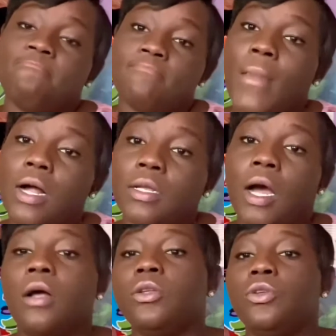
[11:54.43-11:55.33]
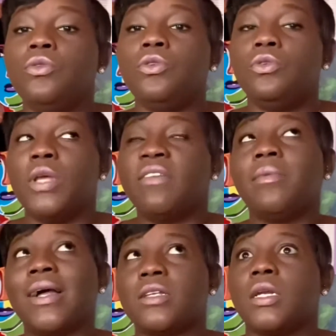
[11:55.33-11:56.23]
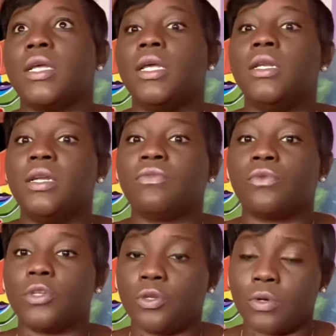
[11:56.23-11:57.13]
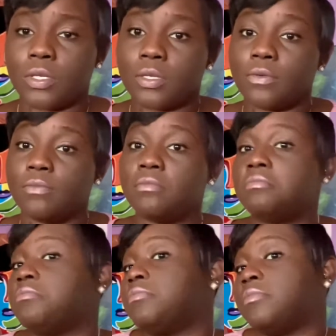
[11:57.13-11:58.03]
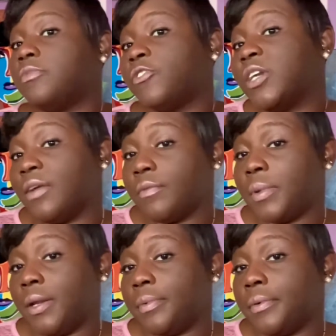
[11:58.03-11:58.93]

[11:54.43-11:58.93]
yeah, everybody's gonna get different results for different people.